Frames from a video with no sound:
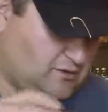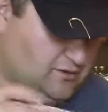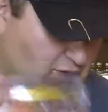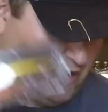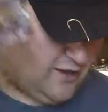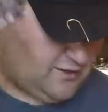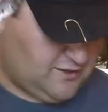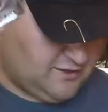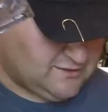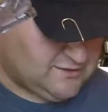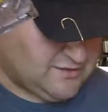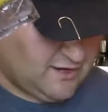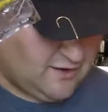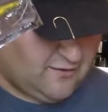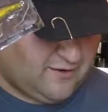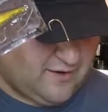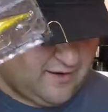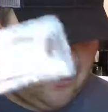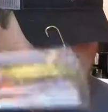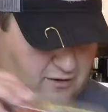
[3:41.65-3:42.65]
This guy
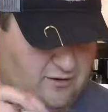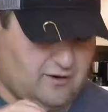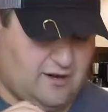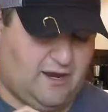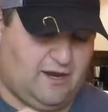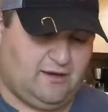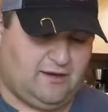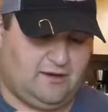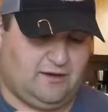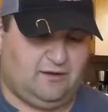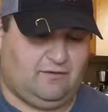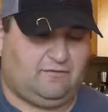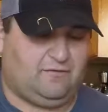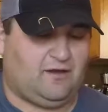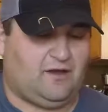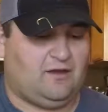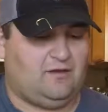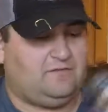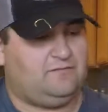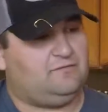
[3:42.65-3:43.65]
right here,
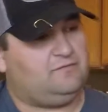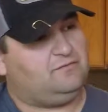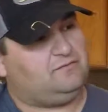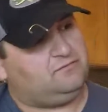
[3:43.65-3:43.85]
$8.95.